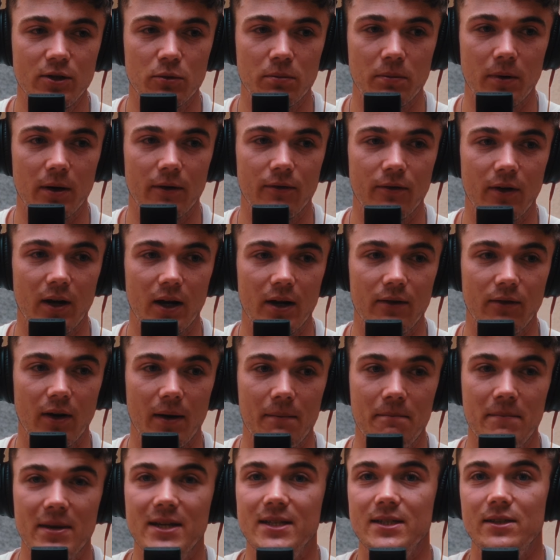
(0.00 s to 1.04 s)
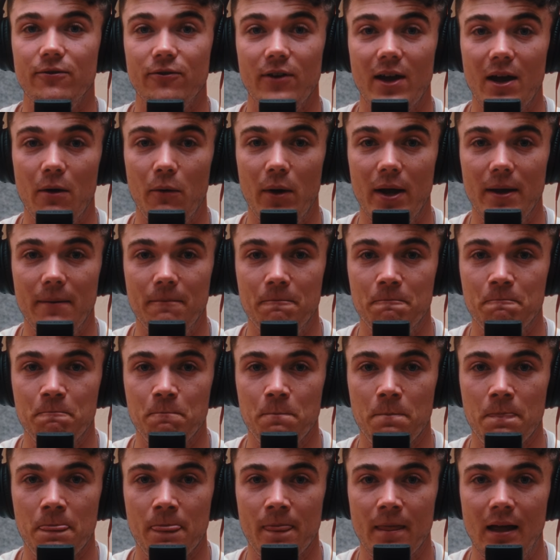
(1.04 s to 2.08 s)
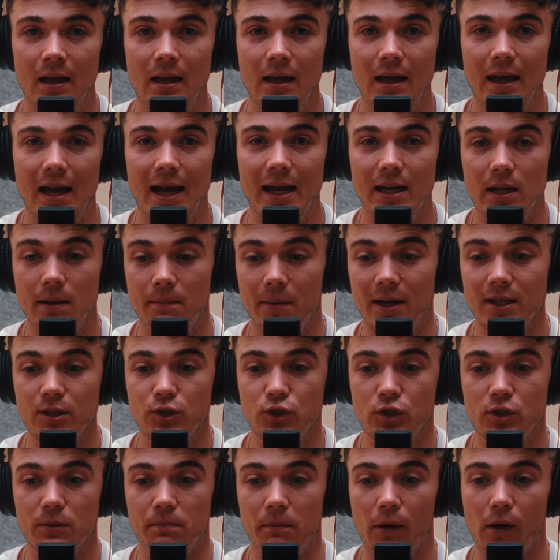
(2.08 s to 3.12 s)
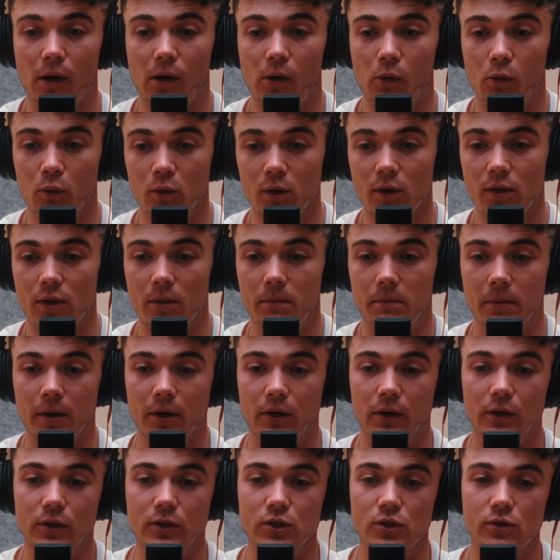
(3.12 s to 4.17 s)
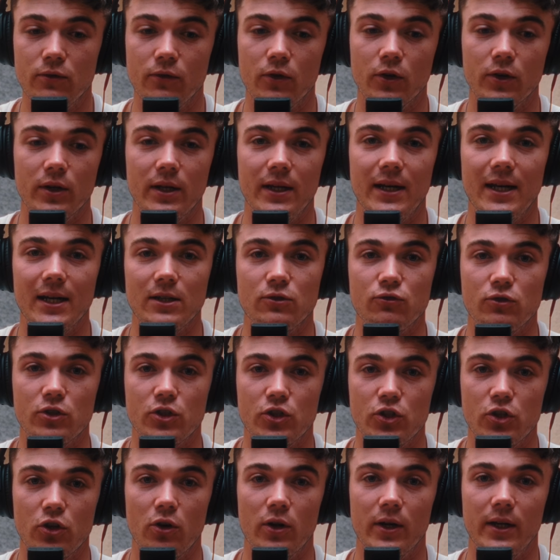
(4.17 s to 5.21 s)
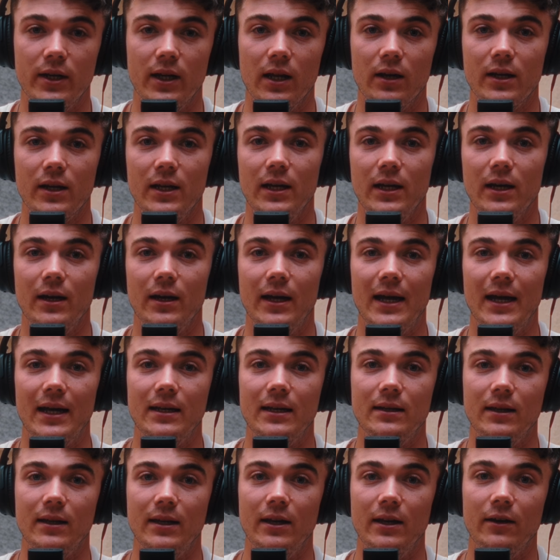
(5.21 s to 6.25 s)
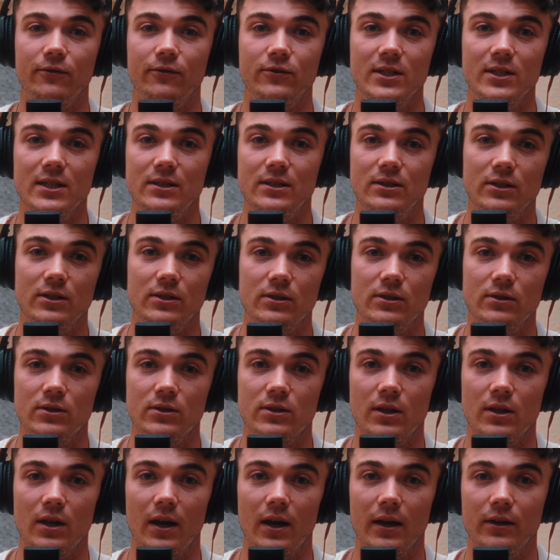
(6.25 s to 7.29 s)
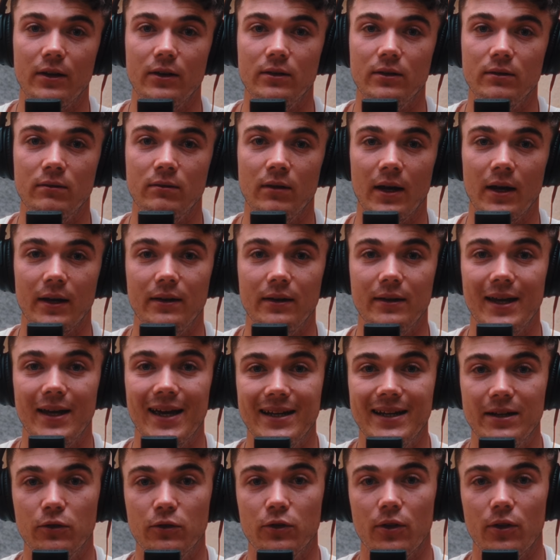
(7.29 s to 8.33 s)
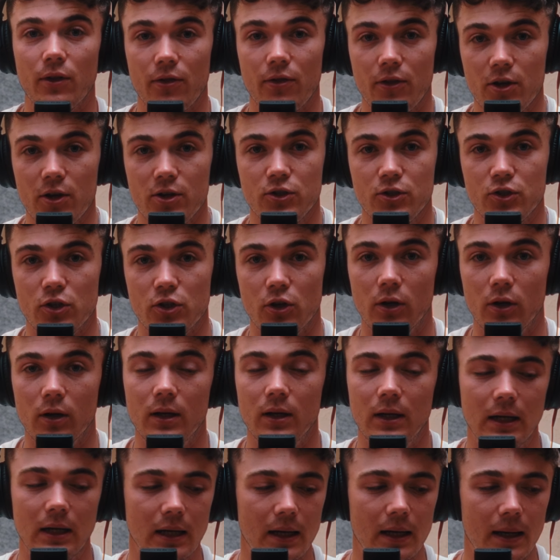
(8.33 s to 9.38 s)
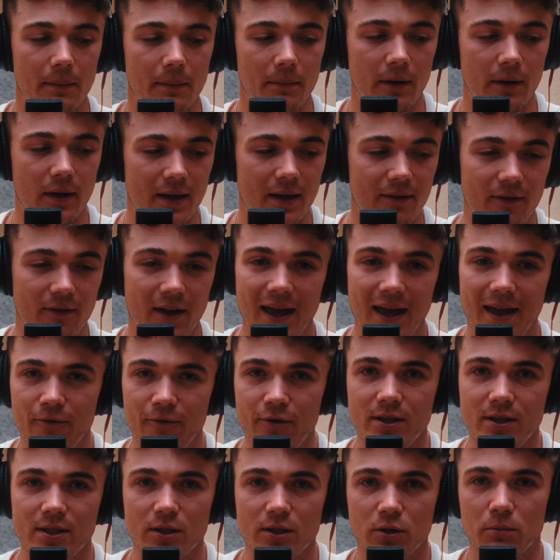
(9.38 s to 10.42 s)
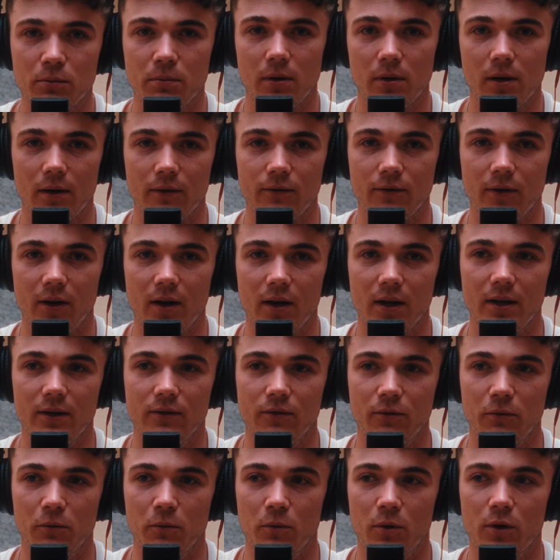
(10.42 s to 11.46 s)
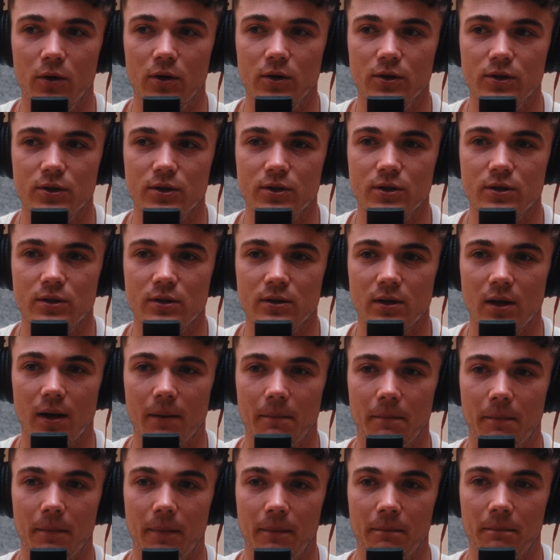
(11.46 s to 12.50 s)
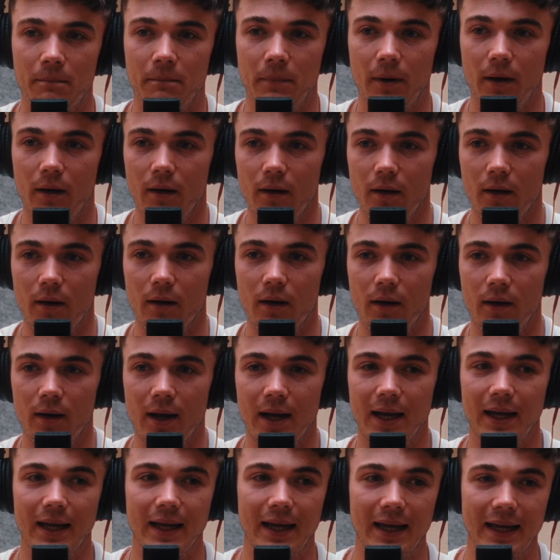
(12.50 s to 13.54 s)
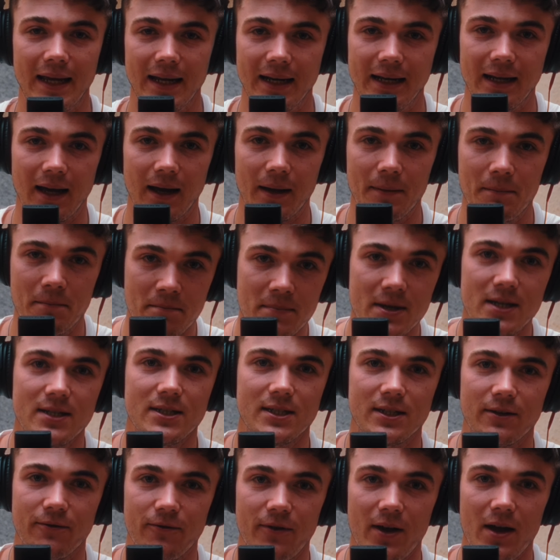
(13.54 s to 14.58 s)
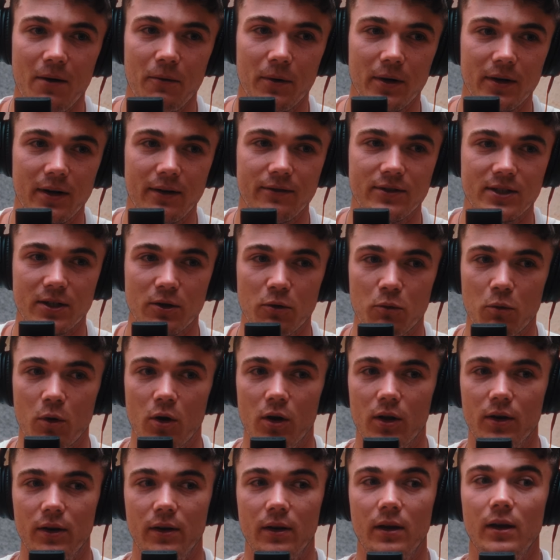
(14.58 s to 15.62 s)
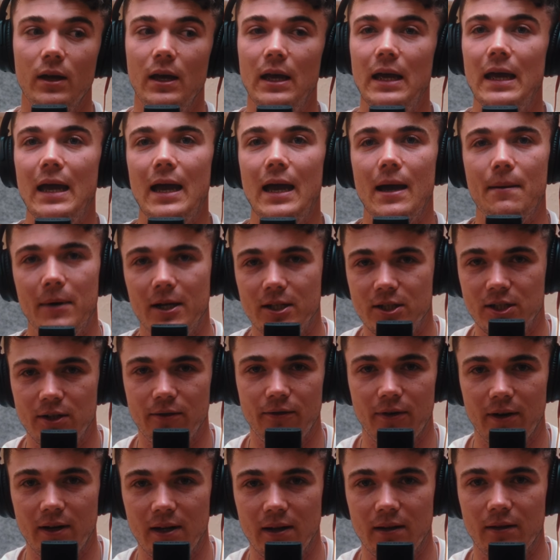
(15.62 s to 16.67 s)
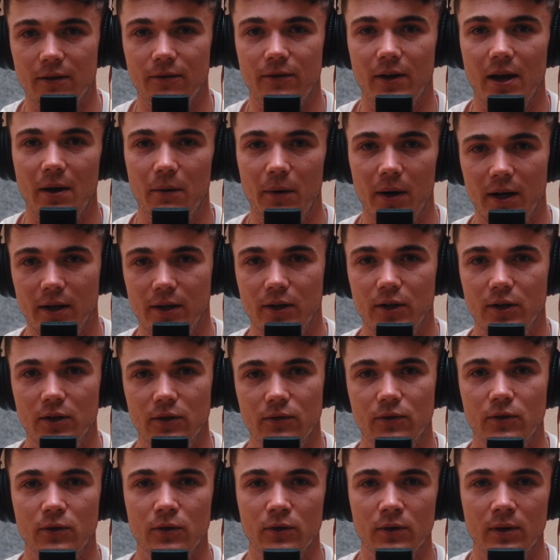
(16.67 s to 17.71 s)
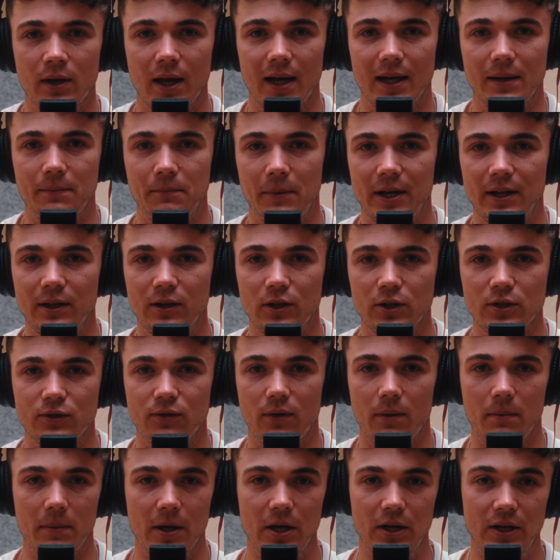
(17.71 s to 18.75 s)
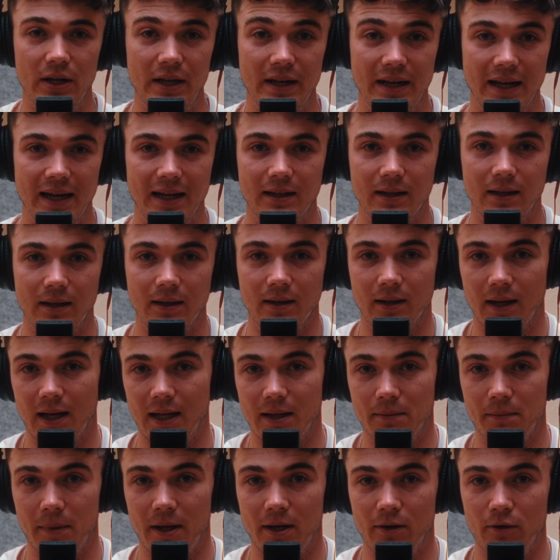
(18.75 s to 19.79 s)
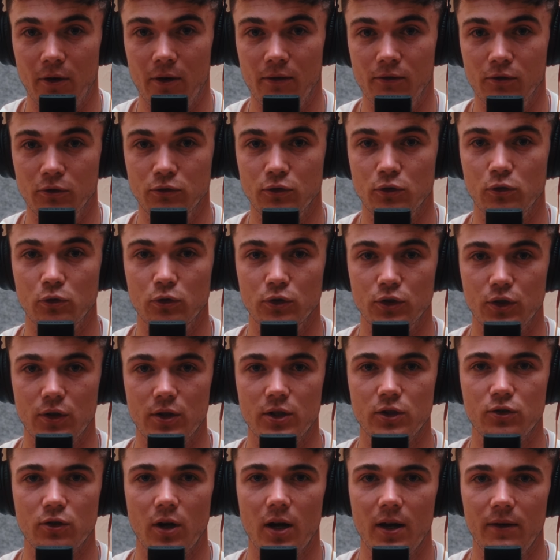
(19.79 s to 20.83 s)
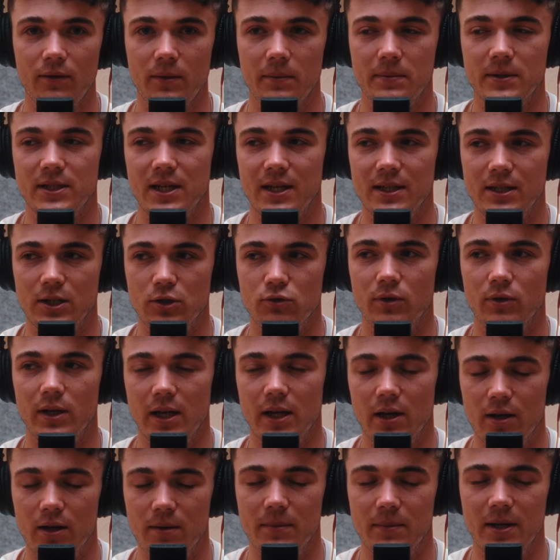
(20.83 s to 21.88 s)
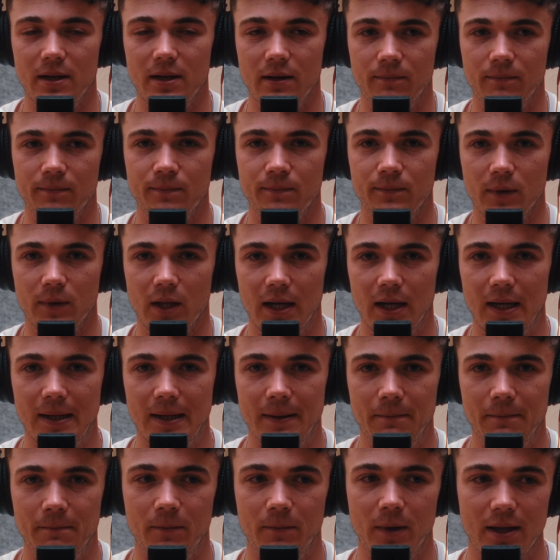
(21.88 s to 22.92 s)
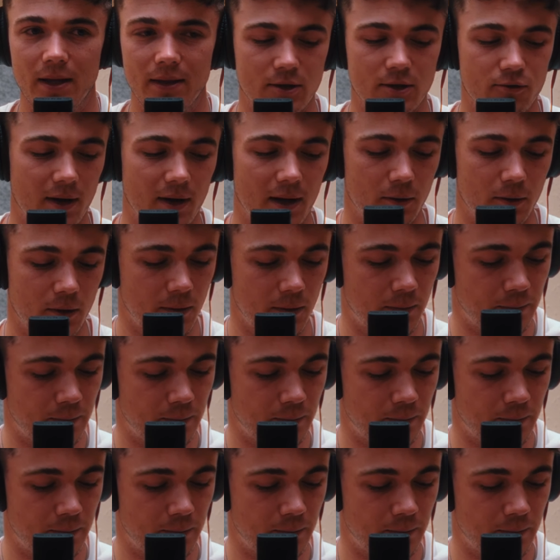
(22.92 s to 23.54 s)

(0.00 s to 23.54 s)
par five, I missed the fairway. And I managed to par all of them because you have got an extra shot, and luckily I had enough distance that I could I could get in on the third shot. But if every single par five was a par and I missed the fairway on every single one, imagine if I'd hit the fairway, I could have had better looks for birdie and had a had a better overall score. So the driving percentage really hurt me um, in this round.